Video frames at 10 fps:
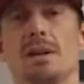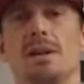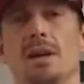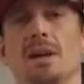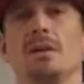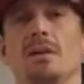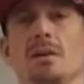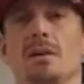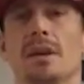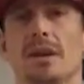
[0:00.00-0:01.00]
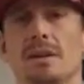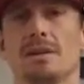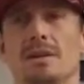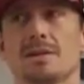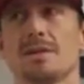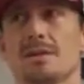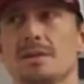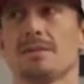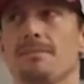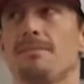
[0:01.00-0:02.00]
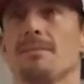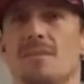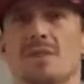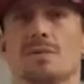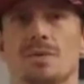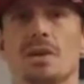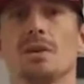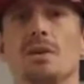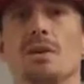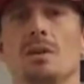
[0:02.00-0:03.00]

and there that this was it.